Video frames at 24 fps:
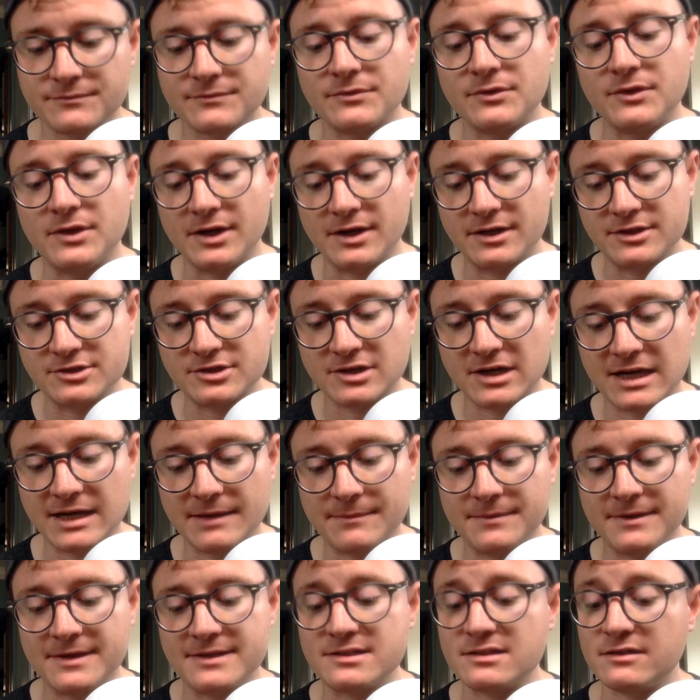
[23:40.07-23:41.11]
Their
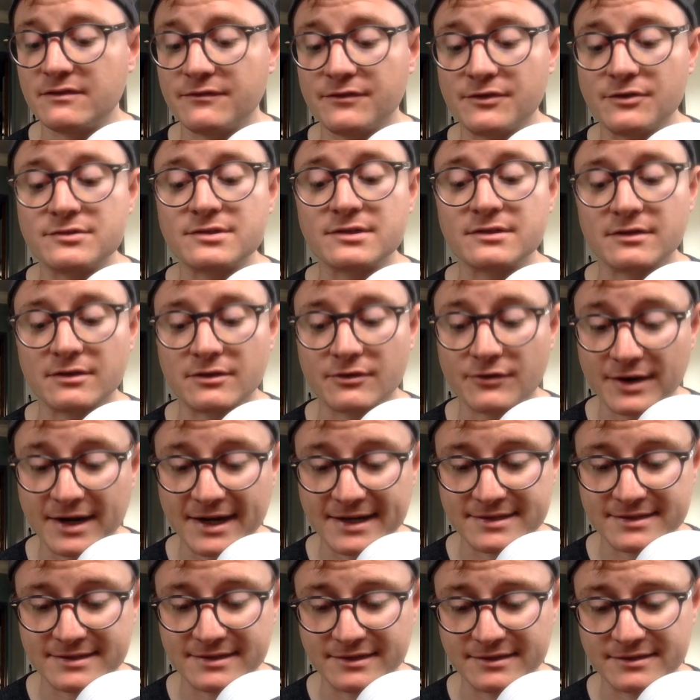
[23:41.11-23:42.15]
job is diffusing the
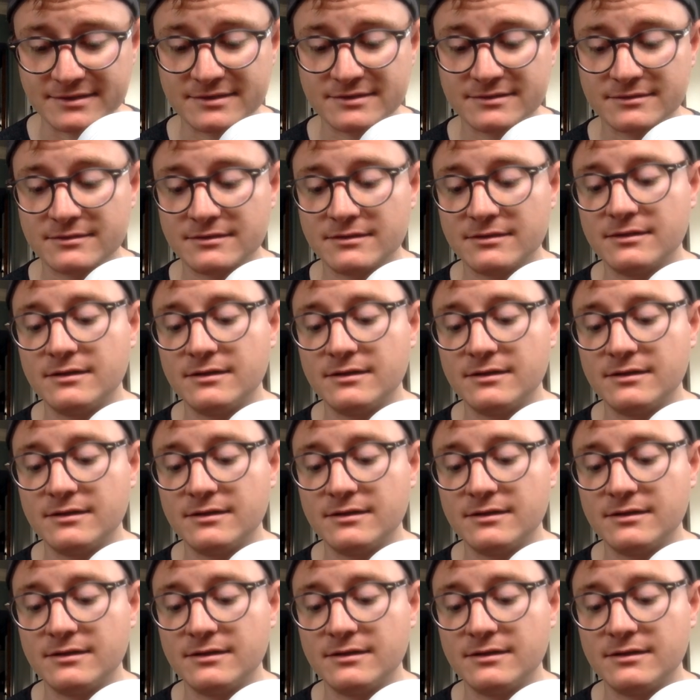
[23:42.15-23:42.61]
crisis.